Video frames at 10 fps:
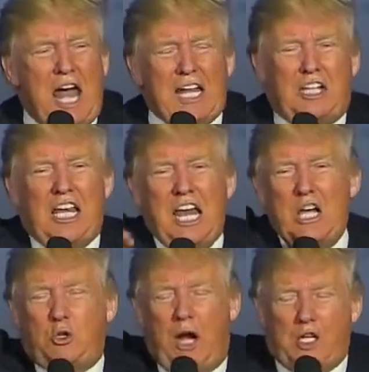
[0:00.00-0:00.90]
that the
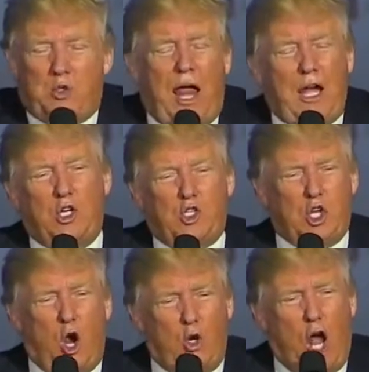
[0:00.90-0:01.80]
interest rate is
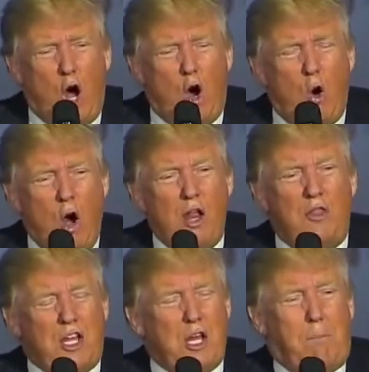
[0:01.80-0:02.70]
so low
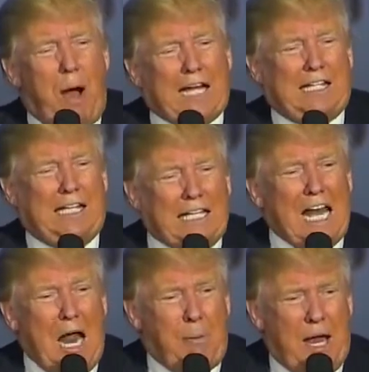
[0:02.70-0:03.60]
that you're practically
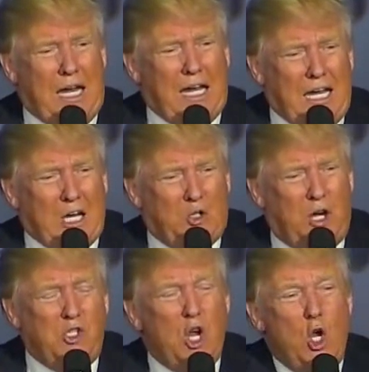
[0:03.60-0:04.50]
not paying any
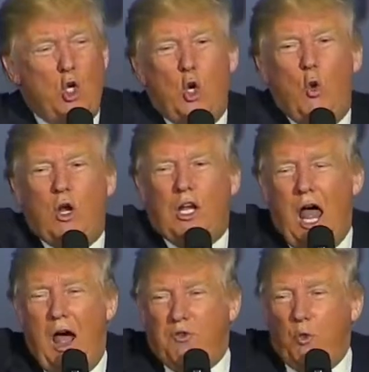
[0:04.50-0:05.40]
interest.
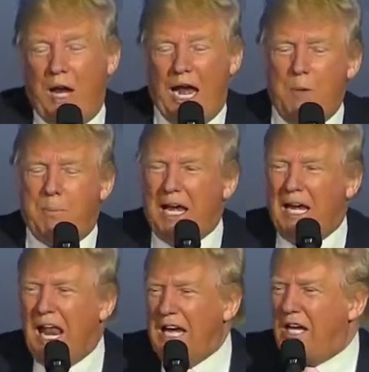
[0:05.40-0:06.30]
Would
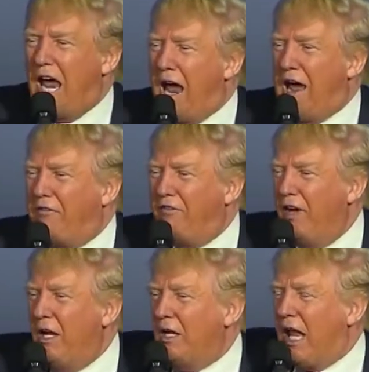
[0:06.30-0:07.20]
anybody like to have
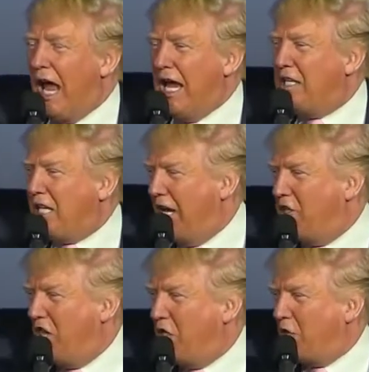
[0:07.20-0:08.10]
Lion
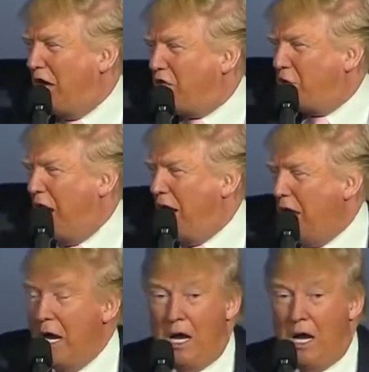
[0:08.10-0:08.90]
Ted's interest rate?